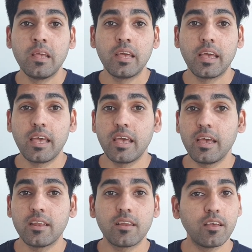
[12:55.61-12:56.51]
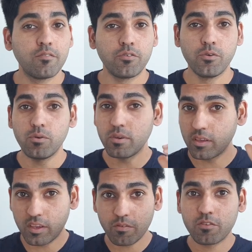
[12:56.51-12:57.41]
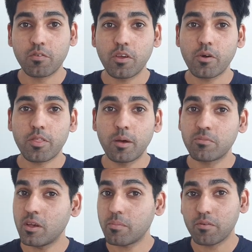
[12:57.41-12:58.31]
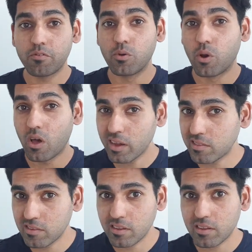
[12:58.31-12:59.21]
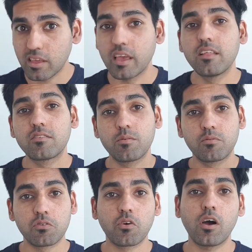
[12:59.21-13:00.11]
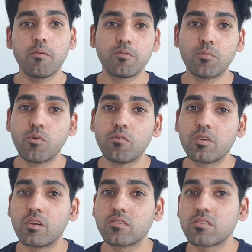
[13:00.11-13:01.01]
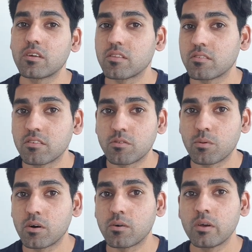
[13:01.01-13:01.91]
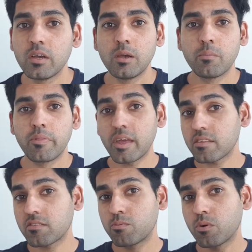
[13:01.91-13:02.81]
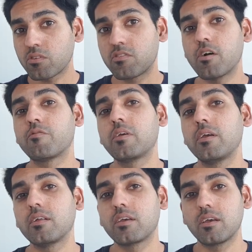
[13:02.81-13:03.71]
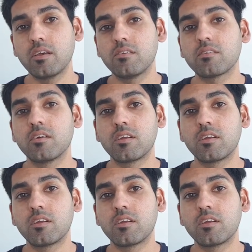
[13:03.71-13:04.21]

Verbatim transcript: And if you give this video a thumbs up if you liked it and subscribe for more videos like this as well. But that's what self-healing is in a